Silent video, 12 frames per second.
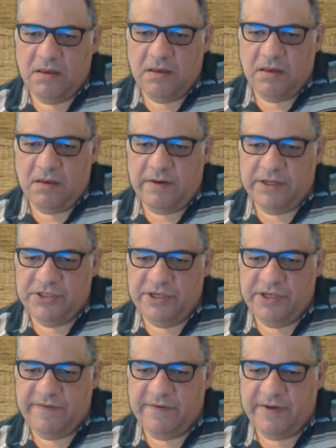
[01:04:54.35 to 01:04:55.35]
Right,
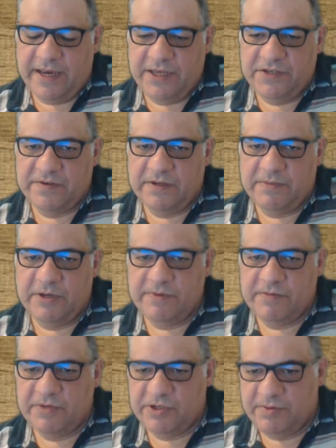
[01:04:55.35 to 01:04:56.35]
g3, h3. I'm
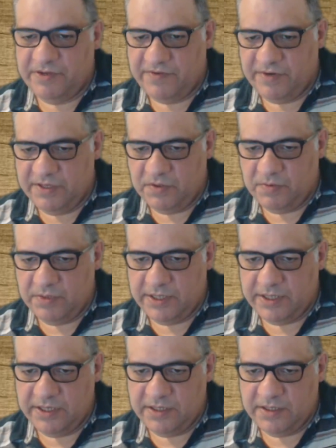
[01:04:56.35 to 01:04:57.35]
hoping bishop h3 is not
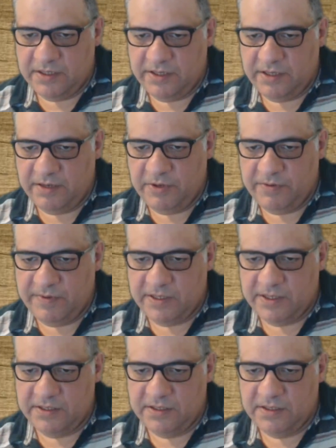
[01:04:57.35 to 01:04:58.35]
working. I'm hoping I
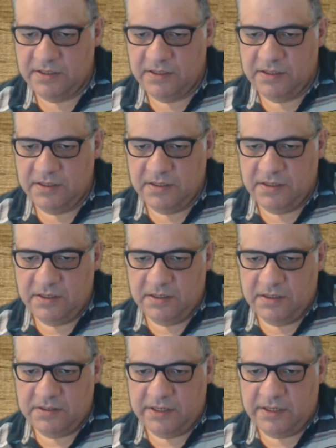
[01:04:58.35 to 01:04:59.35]
can
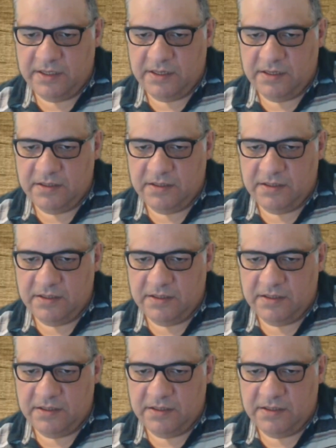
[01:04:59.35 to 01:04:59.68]
take that.